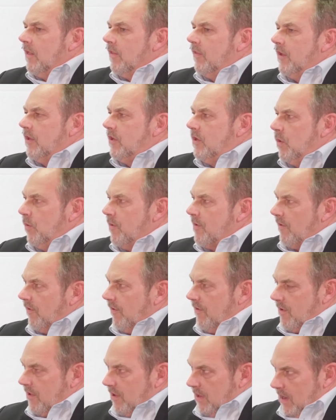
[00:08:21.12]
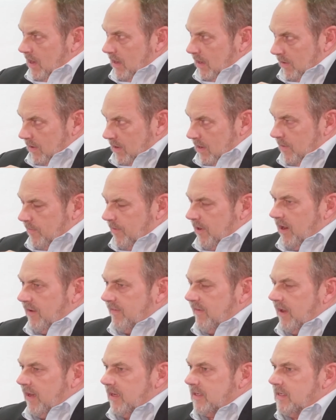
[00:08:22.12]
the users in a
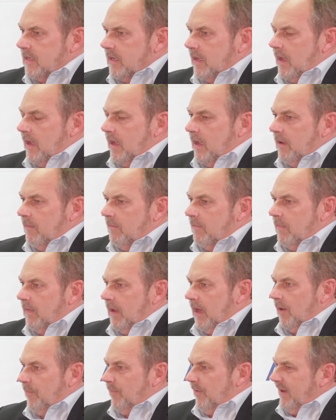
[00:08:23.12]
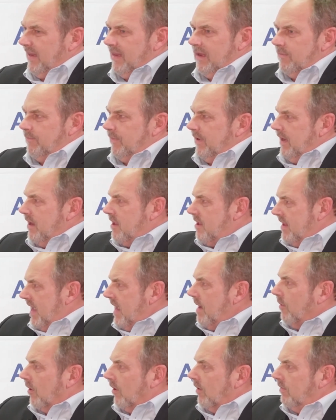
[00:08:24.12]
project are pretty
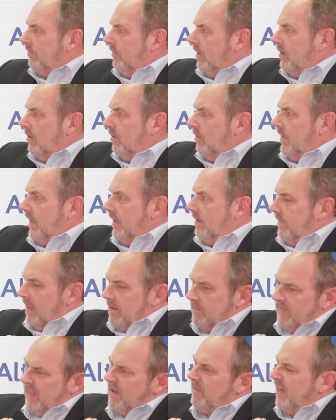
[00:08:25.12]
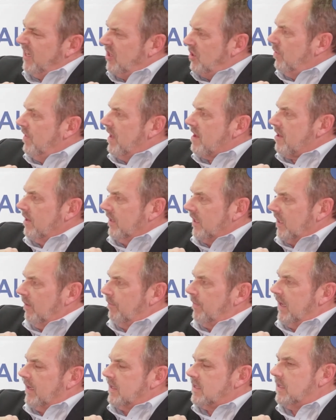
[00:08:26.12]
stable. They might do this a
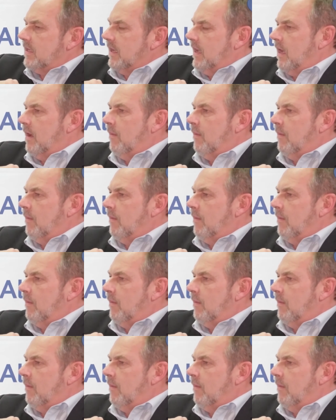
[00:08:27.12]
little bit.